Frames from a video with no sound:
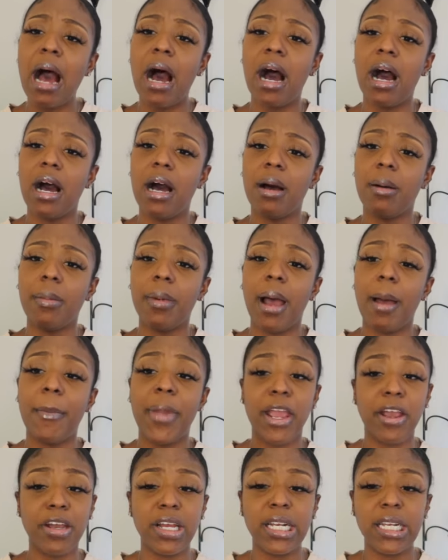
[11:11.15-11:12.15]

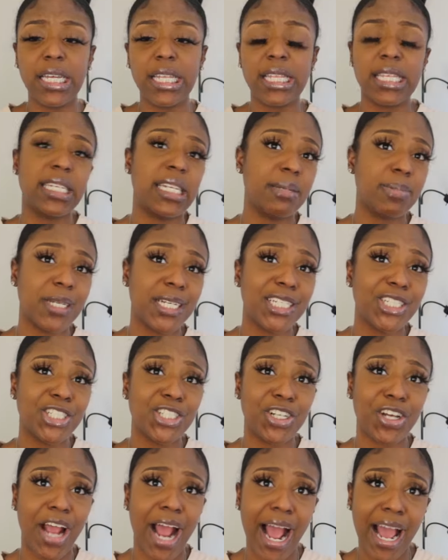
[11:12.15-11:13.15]
Apparently, the deep
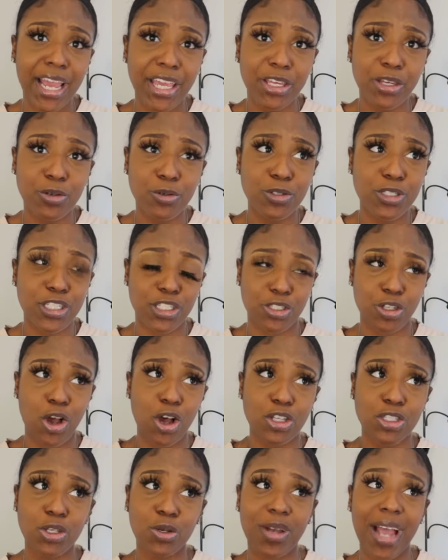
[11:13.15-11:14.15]
conditioner I use is
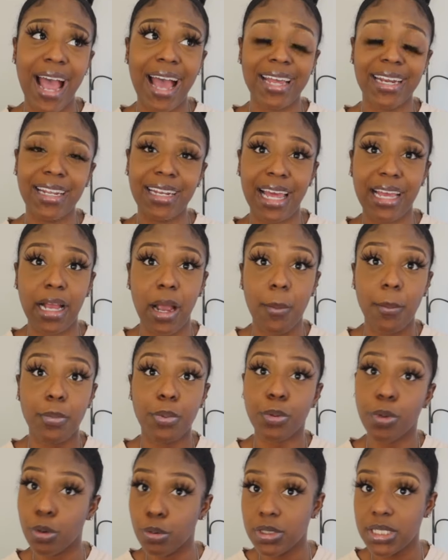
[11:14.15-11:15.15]
also kind of like a
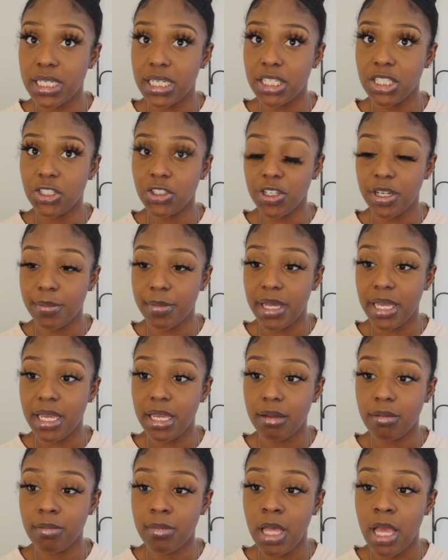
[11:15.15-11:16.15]
protein
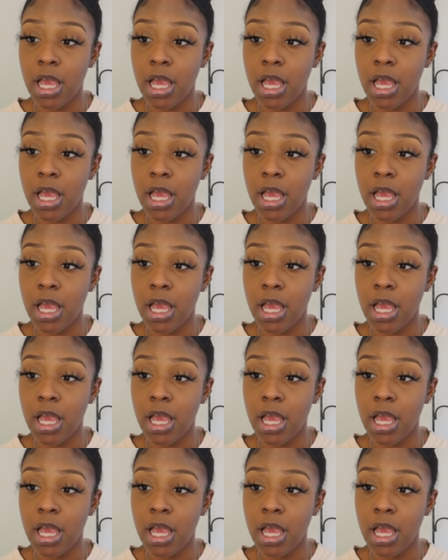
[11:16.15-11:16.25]
treatment.